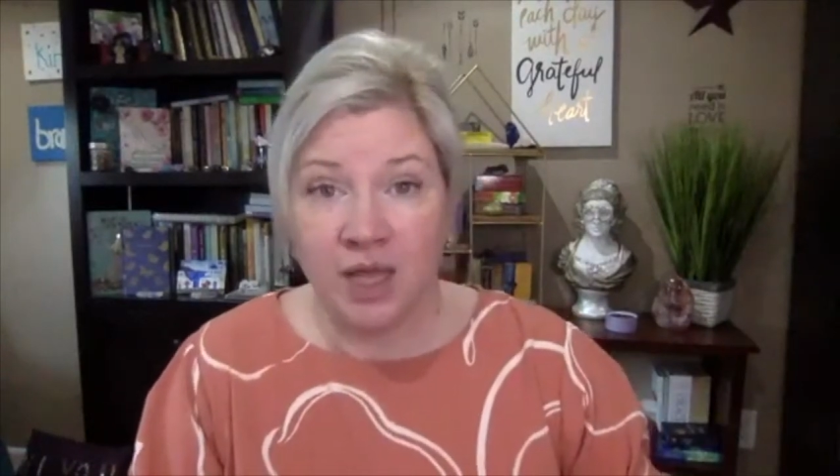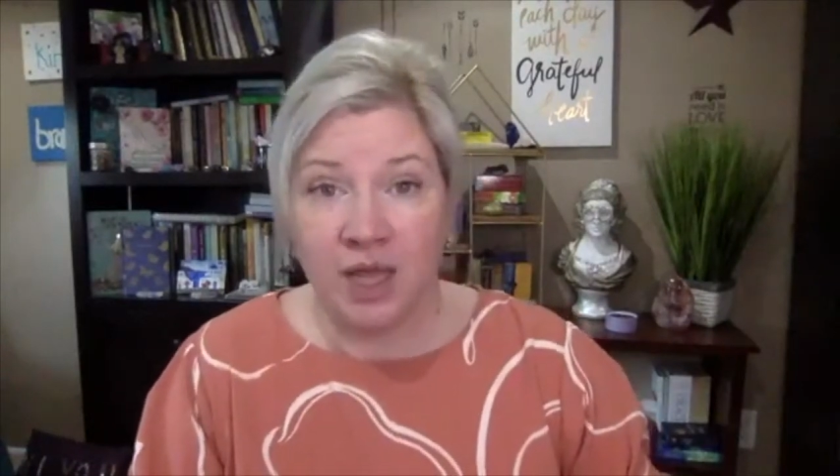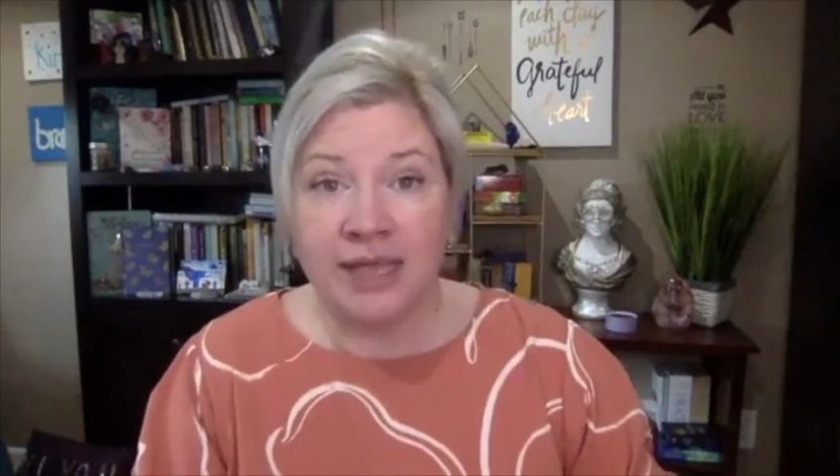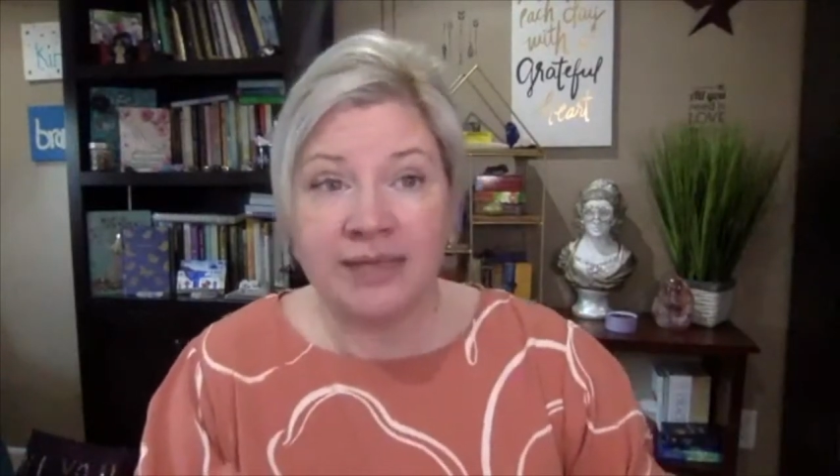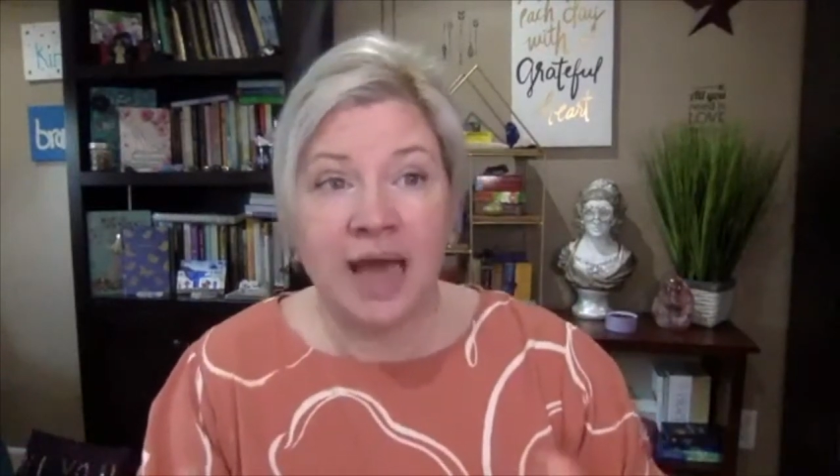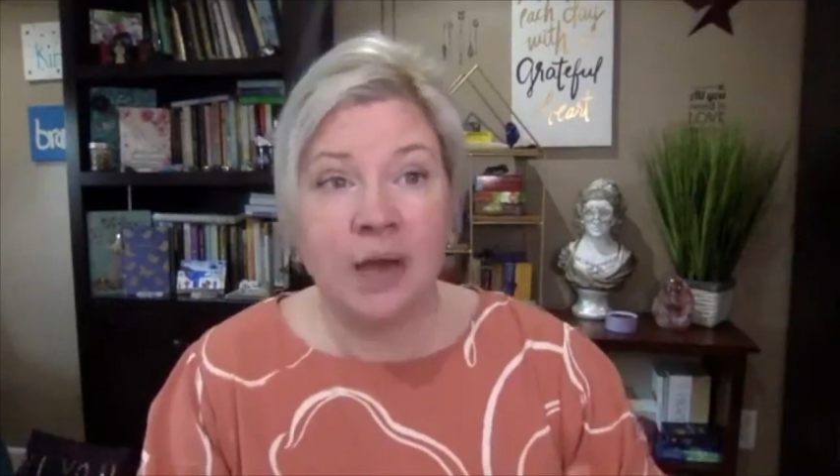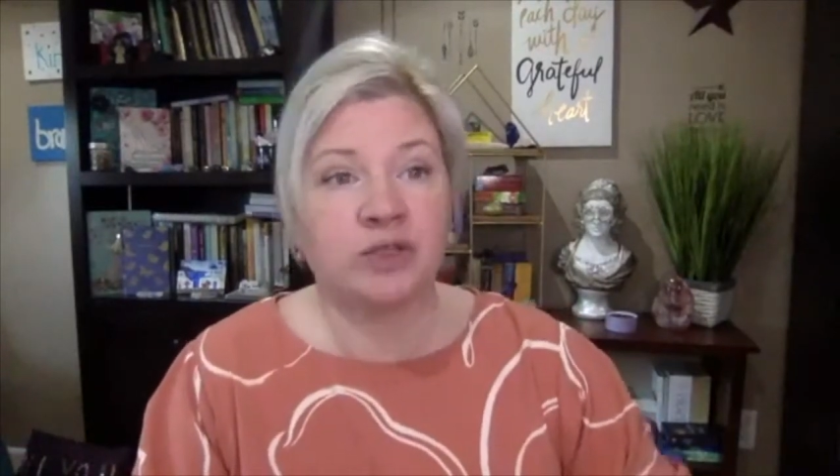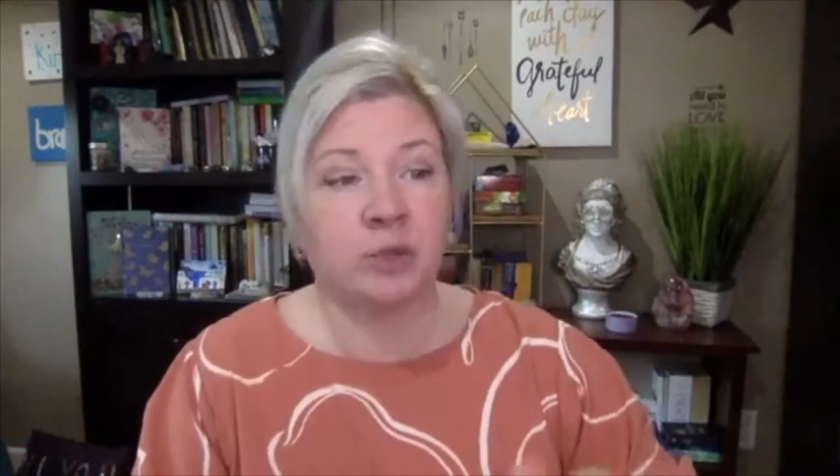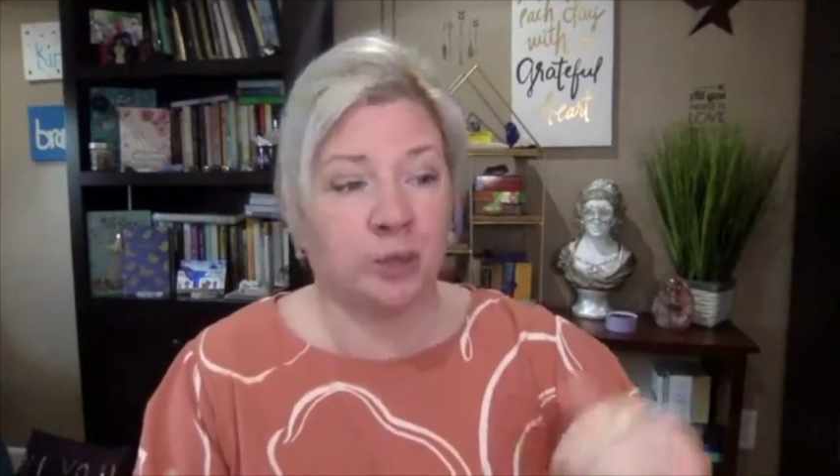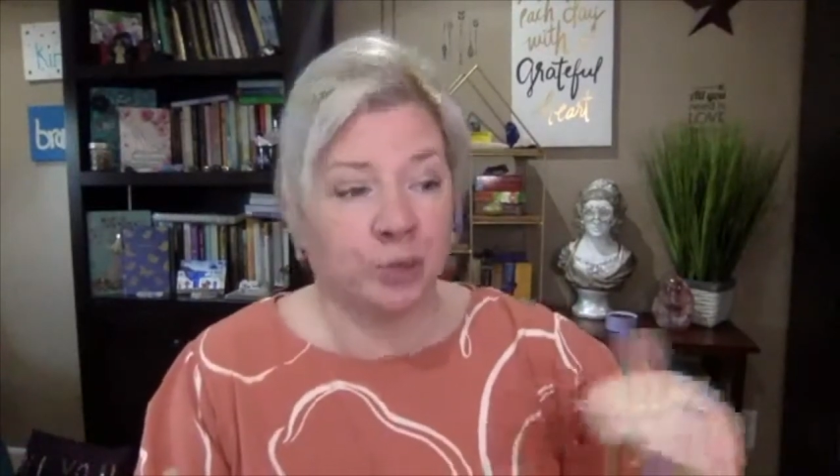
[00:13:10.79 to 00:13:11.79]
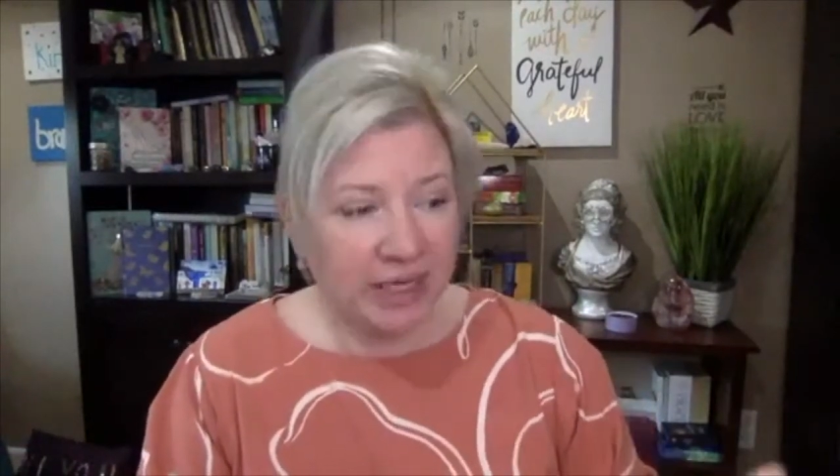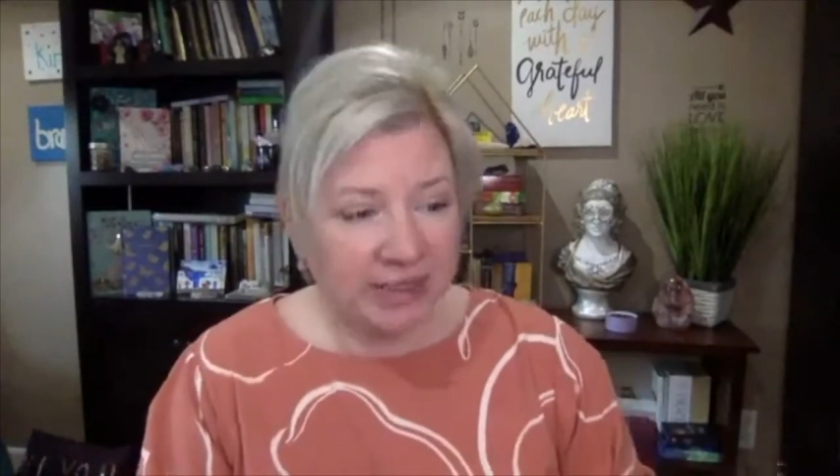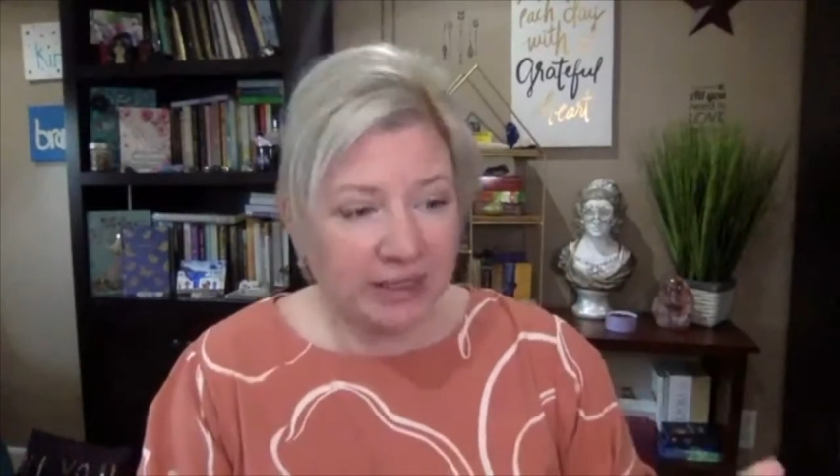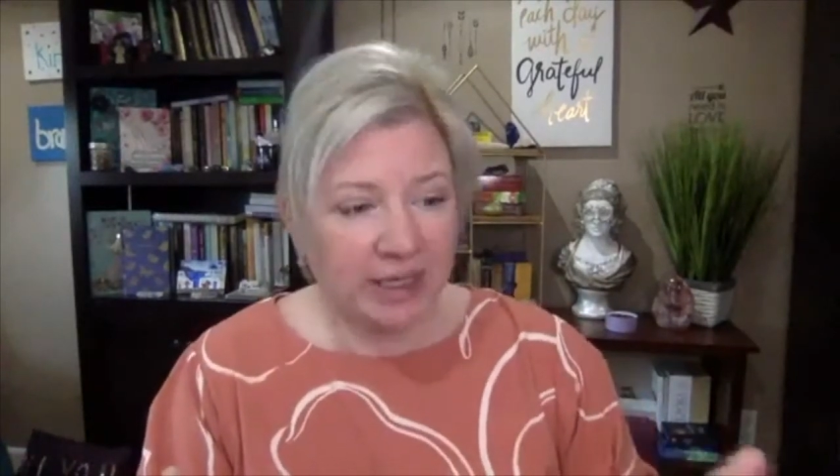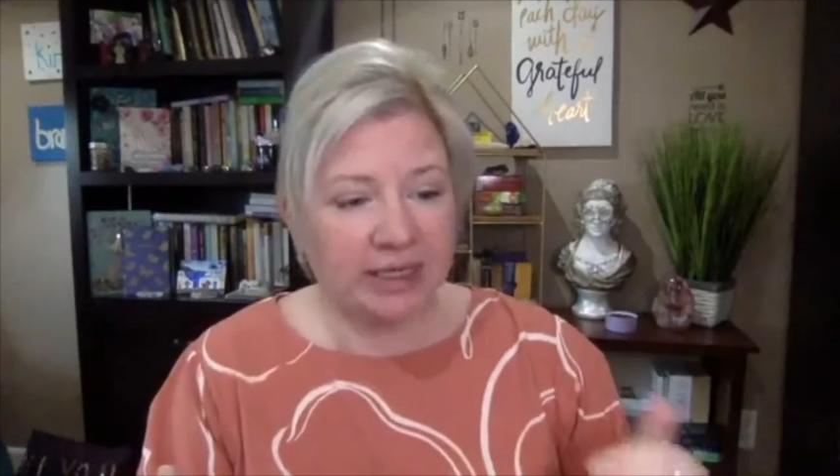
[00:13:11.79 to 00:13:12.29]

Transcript: And now as we're present and